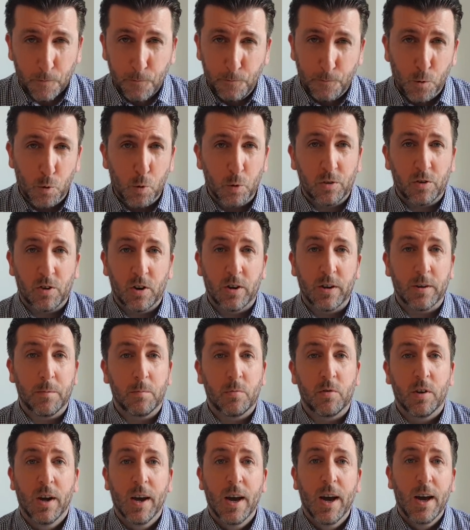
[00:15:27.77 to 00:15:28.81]
4
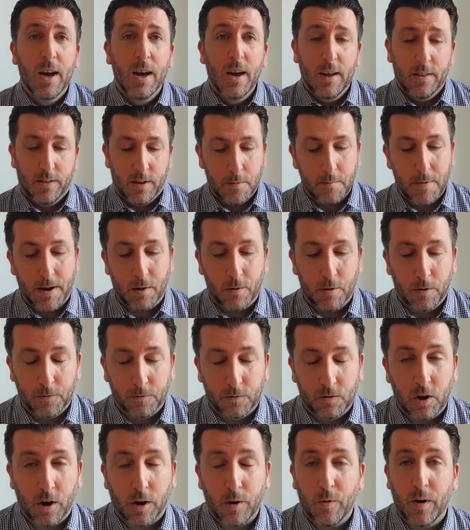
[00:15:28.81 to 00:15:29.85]
times the amount of
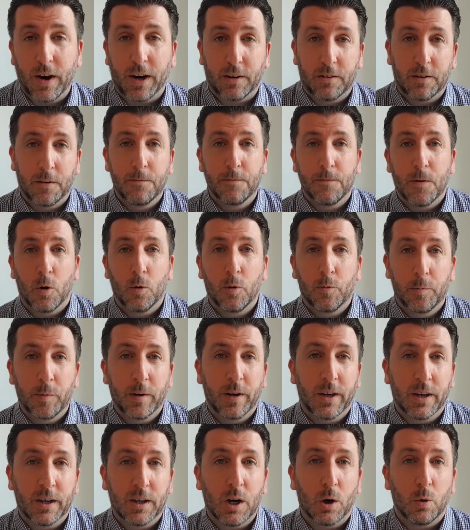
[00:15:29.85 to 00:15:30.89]
direct involvement
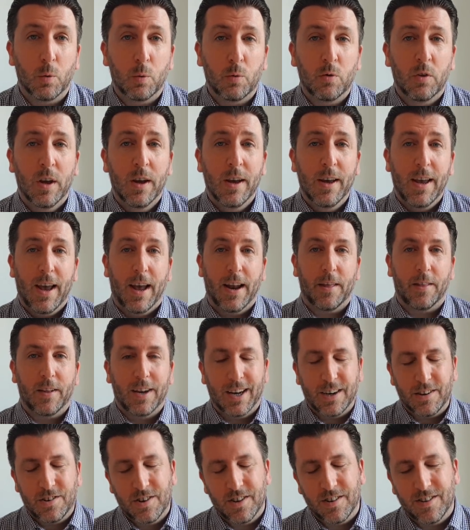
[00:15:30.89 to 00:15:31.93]
in goals. And I think
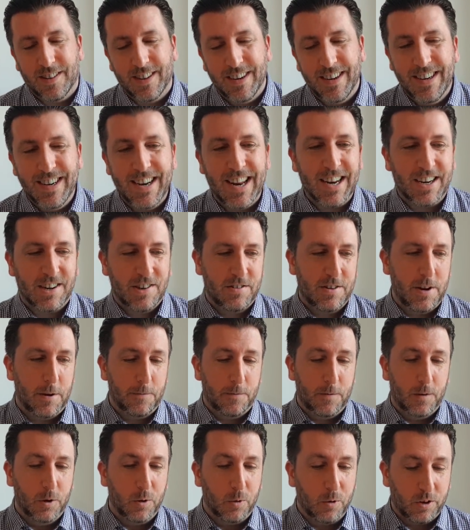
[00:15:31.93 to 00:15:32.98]
that's just the next step
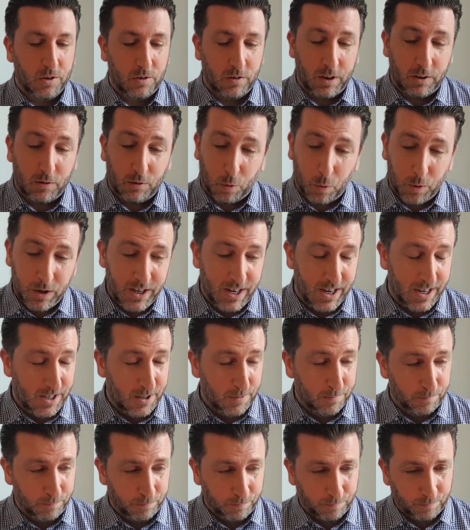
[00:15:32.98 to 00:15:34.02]
for Lucas. He's 28,
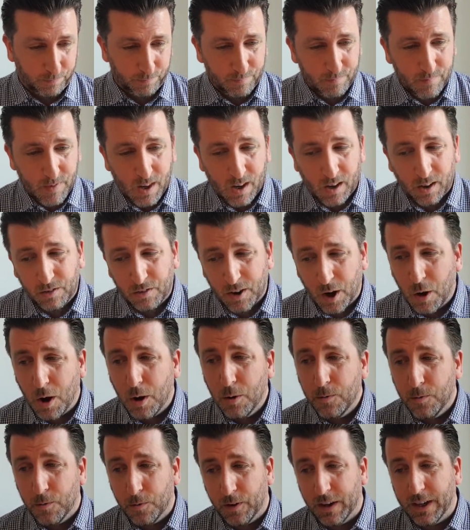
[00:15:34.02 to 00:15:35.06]
so
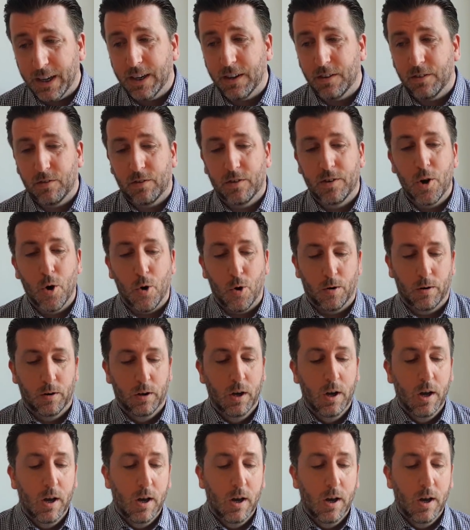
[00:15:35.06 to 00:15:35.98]
hopefully it's not,